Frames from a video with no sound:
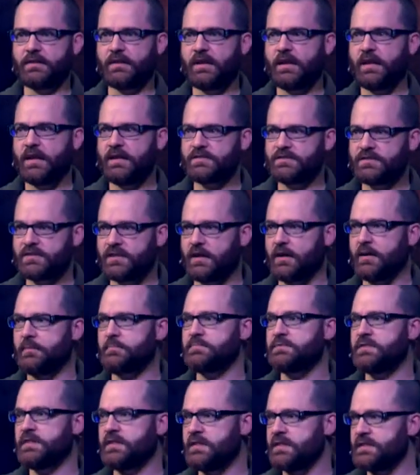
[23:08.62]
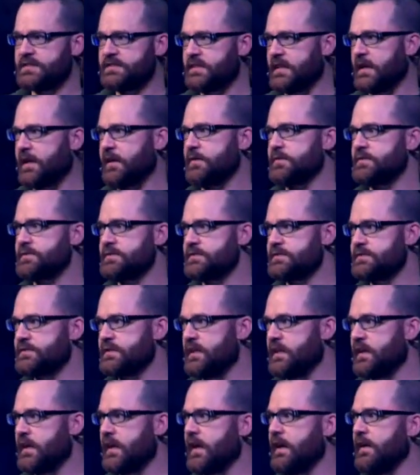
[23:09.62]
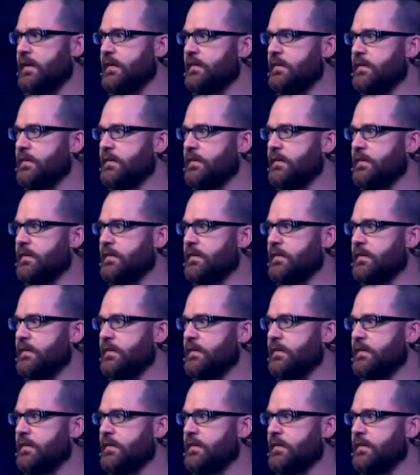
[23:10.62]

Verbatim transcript: has come to this house today